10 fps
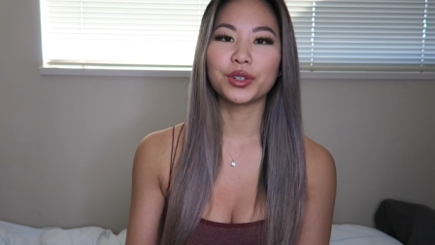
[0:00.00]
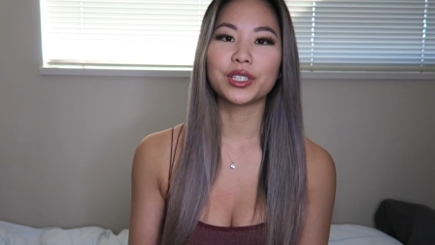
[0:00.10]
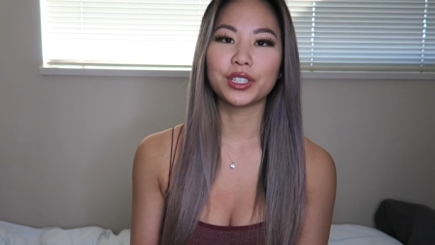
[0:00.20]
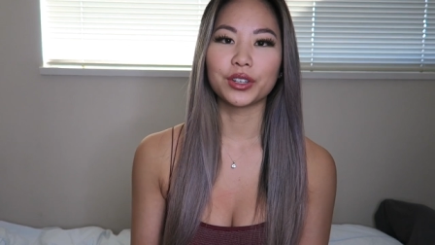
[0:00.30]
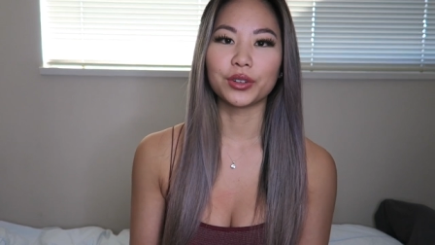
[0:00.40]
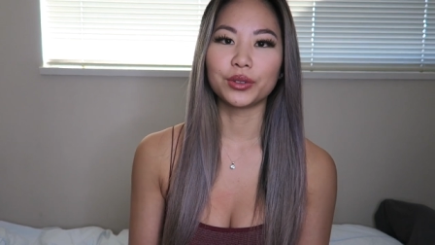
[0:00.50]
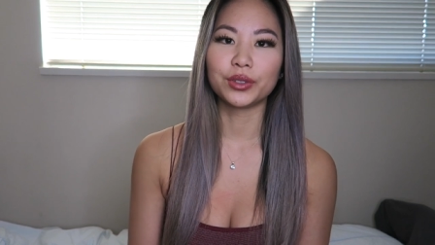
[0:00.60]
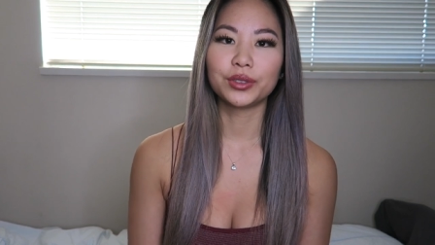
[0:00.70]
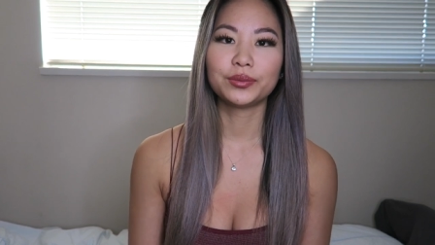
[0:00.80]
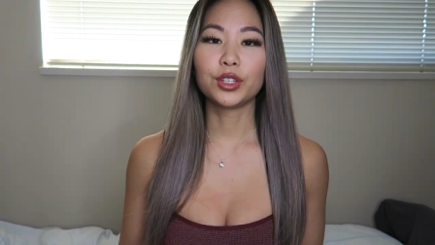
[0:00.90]
do it too.
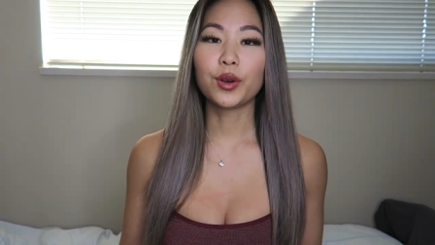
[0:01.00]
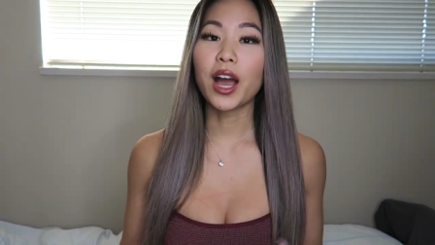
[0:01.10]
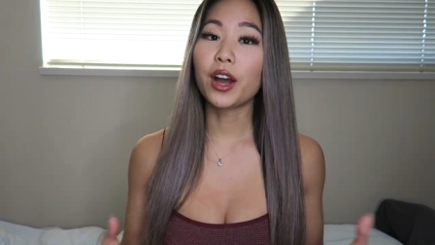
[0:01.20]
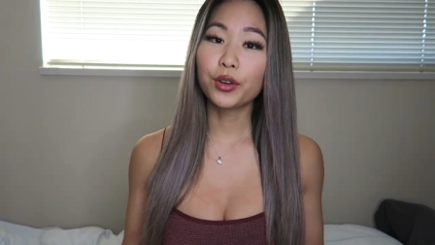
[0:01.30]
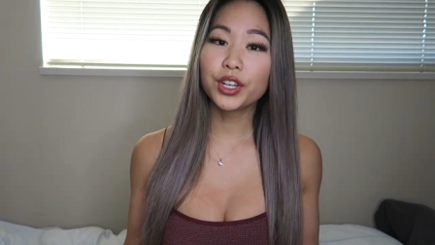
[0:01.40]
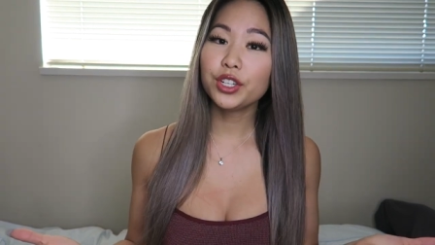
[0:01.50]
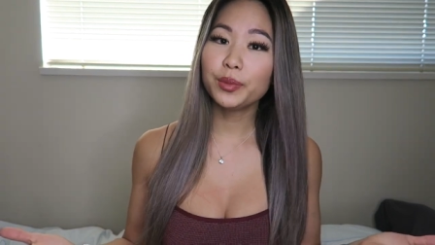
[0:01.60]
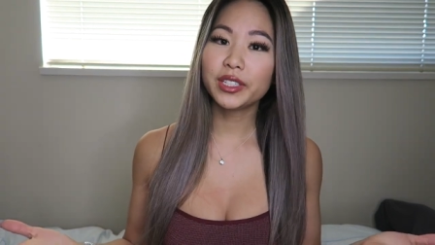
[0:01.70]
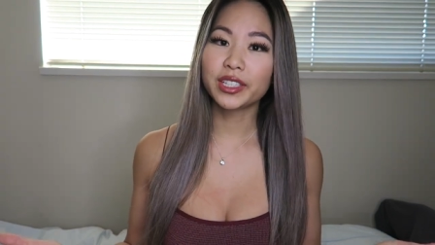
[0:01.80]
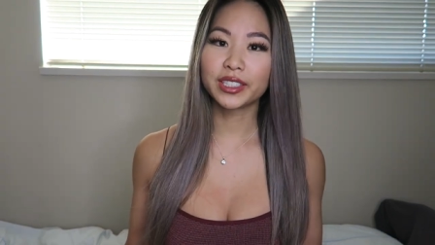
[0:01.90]
So how can you
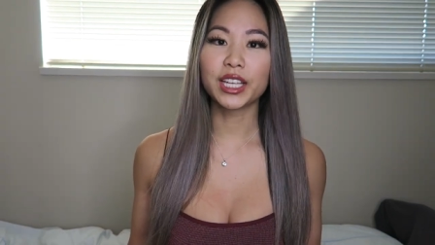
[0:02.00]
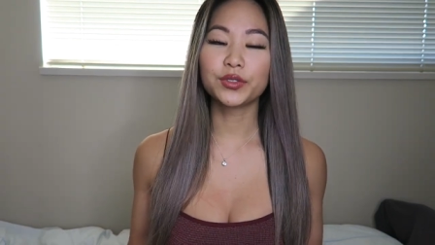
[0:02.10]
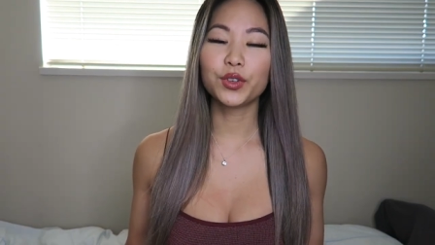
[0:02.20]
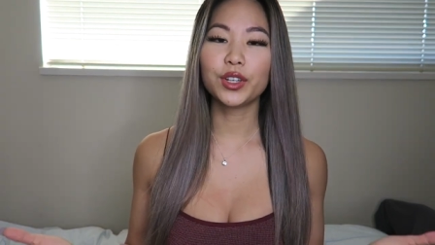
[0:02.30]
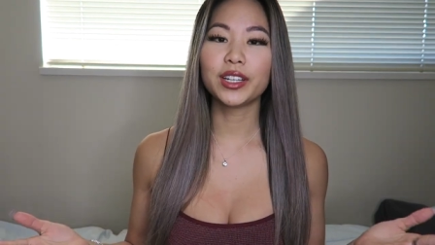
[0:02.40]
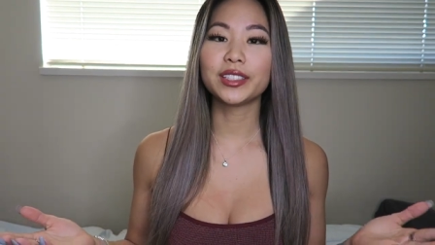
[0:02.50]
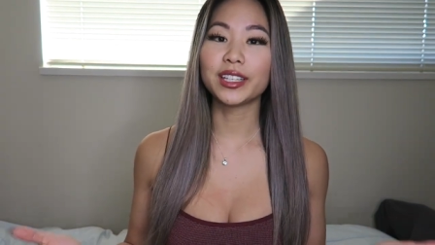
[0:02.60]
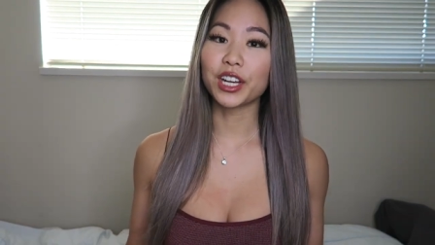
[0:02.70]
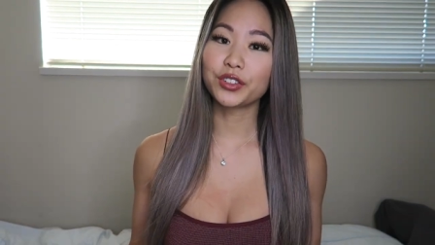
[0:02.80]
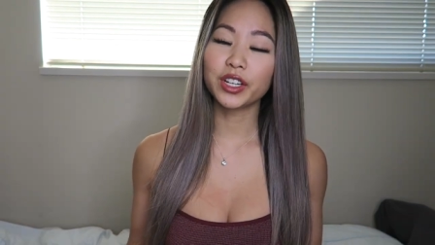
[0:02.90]
be successful in a
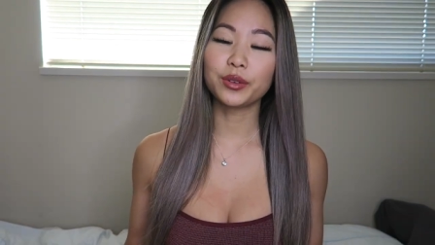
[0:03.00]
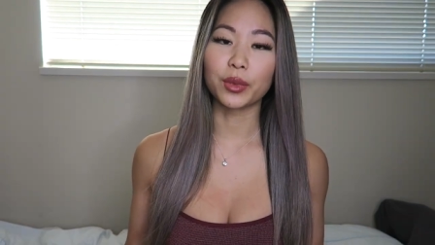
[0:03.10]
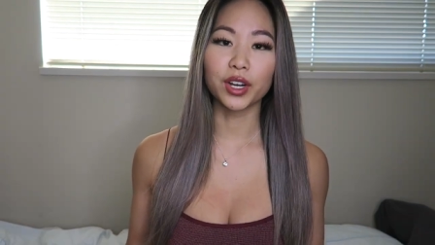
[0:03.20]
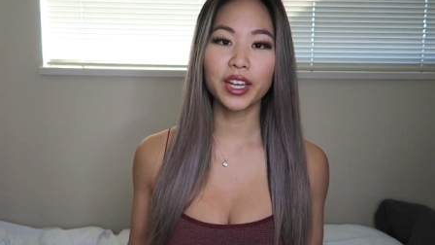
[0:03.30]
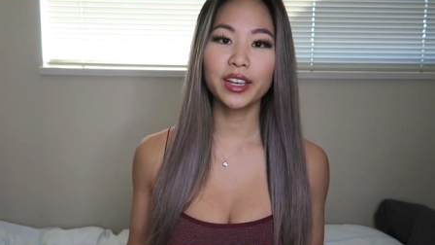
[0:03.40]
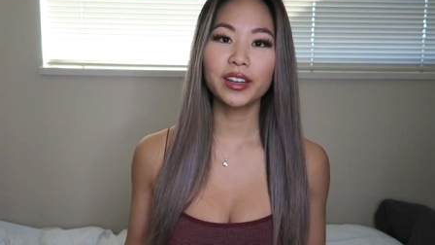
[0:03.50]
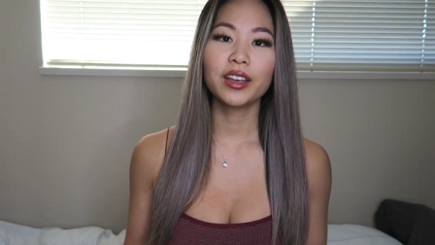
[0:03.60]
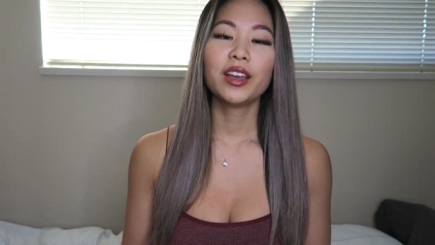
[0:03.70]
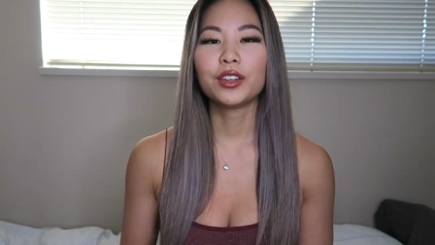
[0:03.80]
saturated market?